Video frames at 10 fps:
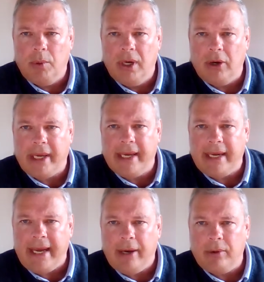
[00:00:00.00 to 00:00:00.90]
When looking
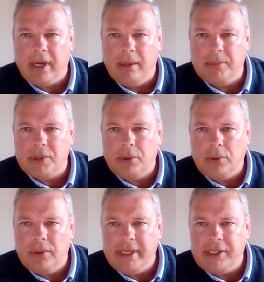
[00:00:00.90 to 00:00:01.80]
at outcomes,
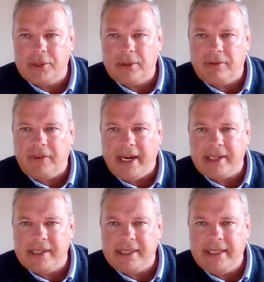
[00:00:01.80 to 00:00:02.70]
all these sort of
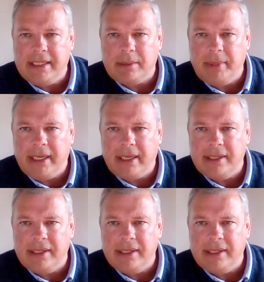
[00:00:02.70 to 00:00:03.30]
factors need to be